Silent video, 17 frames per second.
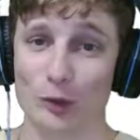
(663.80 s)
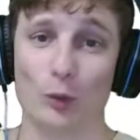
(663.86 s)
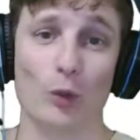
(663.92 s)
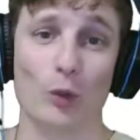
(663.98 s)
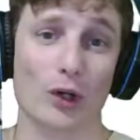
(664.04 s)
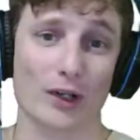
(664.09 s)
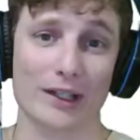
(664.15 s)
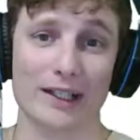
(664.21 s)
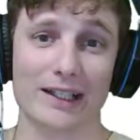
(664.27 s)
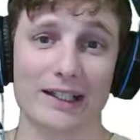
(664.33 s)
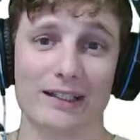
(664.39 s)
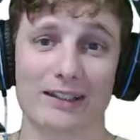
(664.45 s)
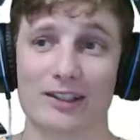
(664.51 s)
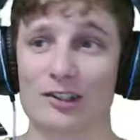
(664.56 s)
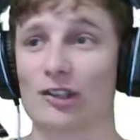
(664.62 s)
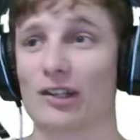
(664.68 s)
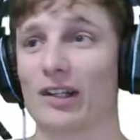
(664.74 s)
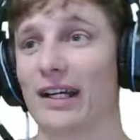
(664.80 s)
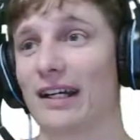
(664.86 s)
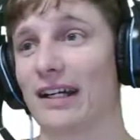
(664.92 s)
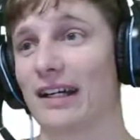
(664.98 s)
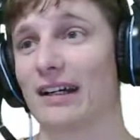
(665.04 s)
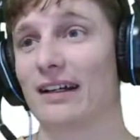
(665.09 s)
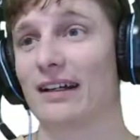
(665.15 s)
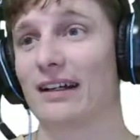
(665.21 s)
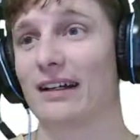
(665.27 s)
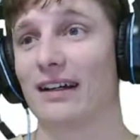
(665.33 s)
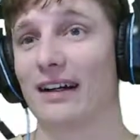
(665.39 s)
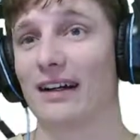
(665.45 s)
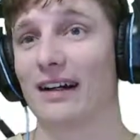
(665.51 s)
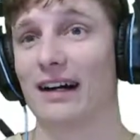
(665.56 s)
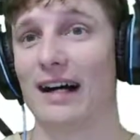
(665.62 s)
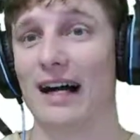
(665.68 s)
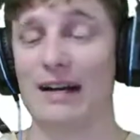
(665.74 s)
worrying because you're like,
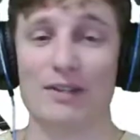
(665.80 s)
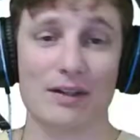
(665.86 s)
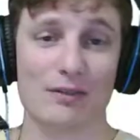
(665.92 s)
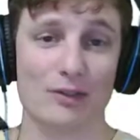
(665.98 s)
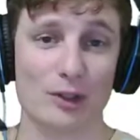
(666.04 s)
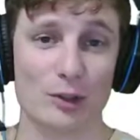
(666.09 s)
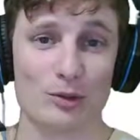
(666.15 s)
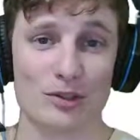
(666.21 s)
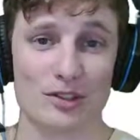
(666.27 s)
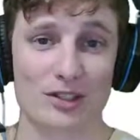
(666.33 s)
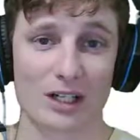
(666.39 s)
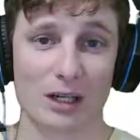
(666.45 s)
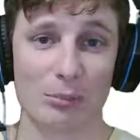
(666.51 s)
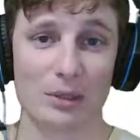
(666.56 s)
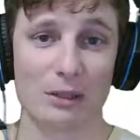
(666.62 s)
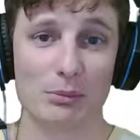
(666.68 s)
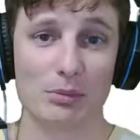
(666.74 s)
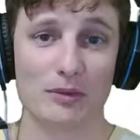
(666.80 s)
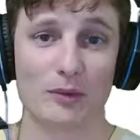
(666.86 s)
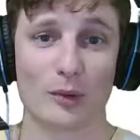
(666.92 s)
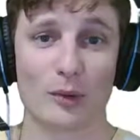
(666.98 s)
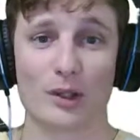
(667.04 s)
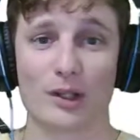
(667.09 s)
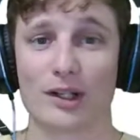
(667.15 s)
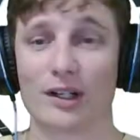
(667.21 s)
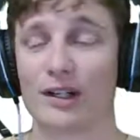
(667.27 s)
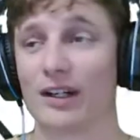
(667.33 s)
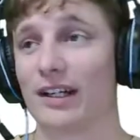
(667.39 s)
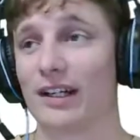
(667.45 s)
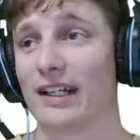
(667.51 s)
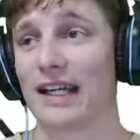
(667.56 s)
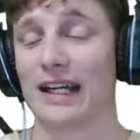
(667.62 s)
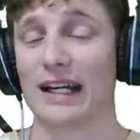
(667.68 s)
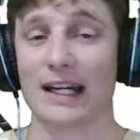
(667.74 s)
I've never used this company before.
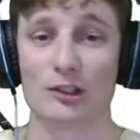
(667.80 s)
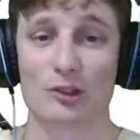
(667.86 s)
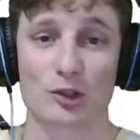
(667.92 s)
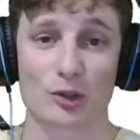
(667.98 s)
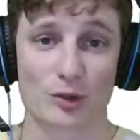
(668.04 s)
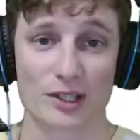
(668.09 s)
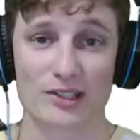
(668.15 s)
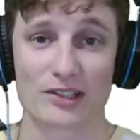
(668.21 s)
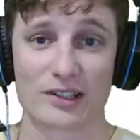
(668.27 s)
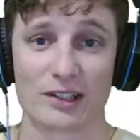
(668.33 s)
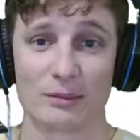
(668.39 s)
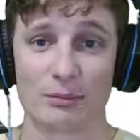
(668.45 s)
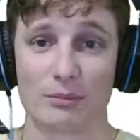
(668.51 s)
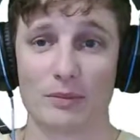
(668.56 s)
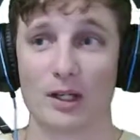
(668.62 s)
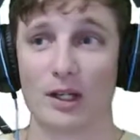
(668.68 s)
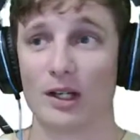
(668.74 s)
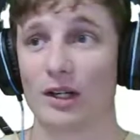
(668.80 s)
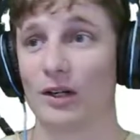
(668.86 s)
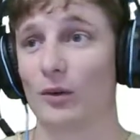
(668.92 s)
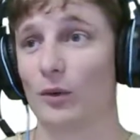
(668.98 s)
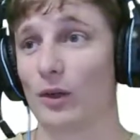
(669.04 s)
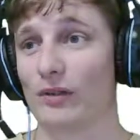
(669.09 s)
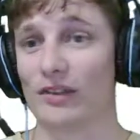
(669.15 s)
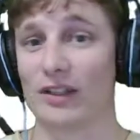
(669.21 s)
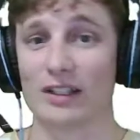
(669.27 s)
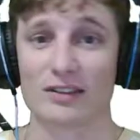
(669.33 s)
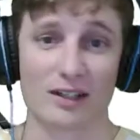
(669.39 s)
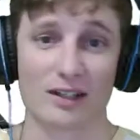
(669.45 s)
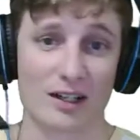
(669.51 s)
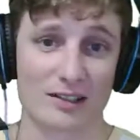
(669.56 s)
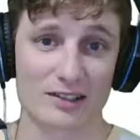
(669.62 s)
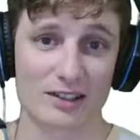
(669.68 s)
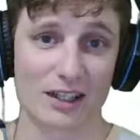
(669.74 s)
Can I trust them? What if it gets
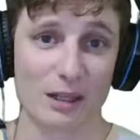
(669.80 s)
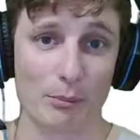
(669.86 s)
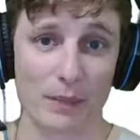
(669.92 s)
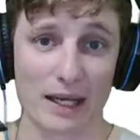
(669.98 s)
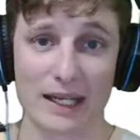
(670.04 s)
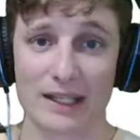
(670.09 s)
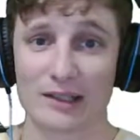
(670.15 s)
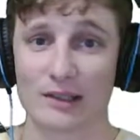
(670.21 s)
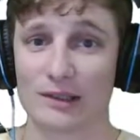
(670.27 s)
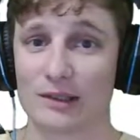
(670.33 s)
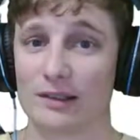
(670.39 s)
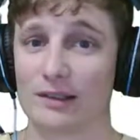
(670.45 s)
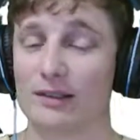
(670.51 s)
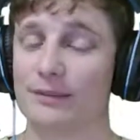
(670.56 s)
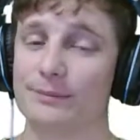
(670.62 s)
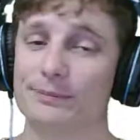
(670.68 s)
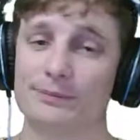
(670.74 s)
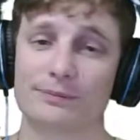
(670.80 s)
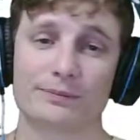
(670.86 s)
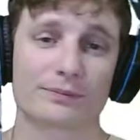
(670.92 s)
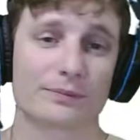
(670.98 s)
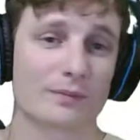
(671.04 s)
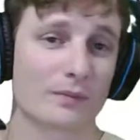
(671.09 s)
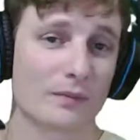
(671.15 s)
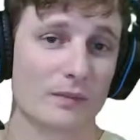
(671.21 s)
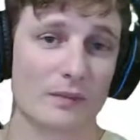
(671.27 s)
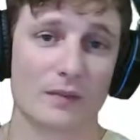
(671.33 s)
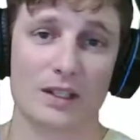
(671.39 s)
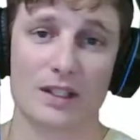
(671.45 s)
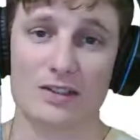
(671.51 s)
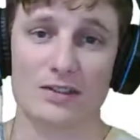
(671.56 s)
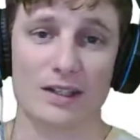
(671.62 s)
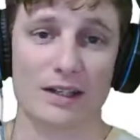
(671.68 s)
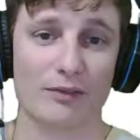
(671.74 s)
lost in the mail?
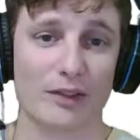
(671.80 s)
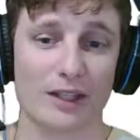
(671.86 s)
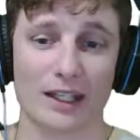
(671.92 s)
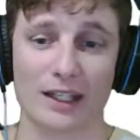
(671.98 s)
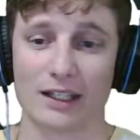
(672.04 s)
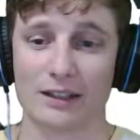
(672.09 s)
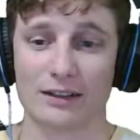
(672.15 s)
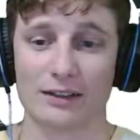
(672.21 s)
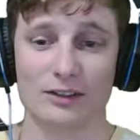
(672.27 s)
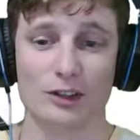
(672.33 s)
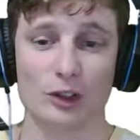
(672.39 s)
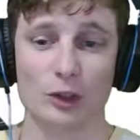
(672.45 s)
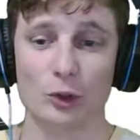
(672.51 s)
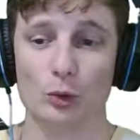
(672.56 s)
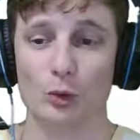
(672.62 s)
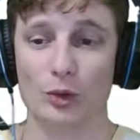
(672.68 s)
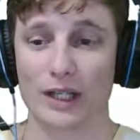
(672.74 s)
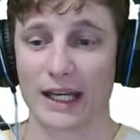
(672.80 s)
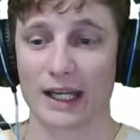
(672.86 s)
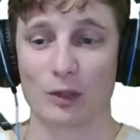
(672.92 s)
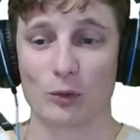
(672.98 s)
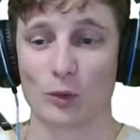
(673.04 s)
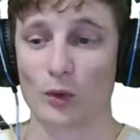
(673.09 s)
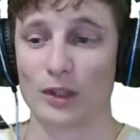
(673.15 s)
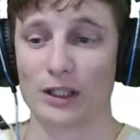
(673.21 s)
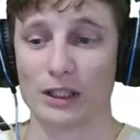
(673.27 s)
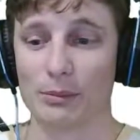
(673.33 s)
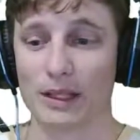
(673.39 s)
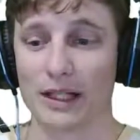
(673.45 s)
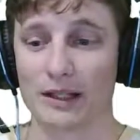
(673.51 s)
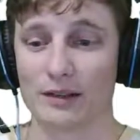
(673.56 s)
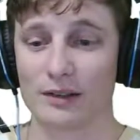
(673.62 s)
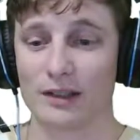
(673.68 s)
Everything you can worry about.